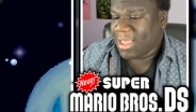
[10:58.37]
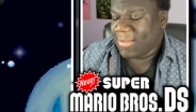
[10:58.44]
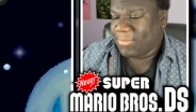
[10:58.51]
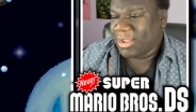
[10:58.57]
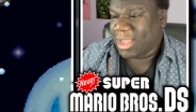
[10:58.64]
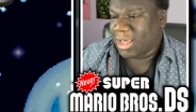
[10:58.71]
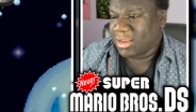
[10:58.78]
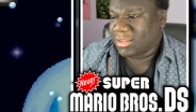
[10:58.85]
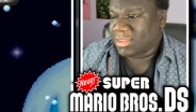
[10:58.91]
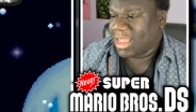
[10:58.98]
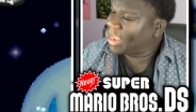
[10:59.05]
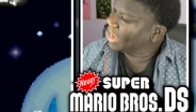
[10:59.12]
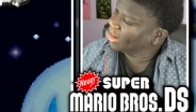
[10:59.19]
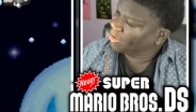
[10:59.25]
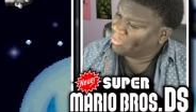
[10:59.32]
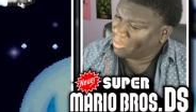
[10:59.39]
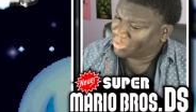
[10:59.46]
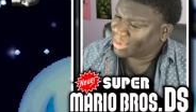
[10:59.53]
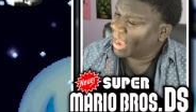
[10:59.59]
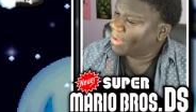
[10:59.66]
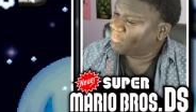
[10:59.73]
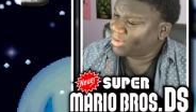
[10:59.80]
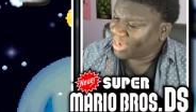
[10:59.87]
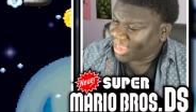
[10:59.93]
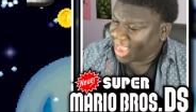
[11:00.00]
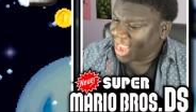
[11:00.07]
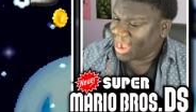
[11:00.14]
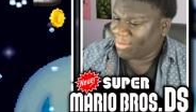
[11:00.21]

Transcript: because it almost happened again.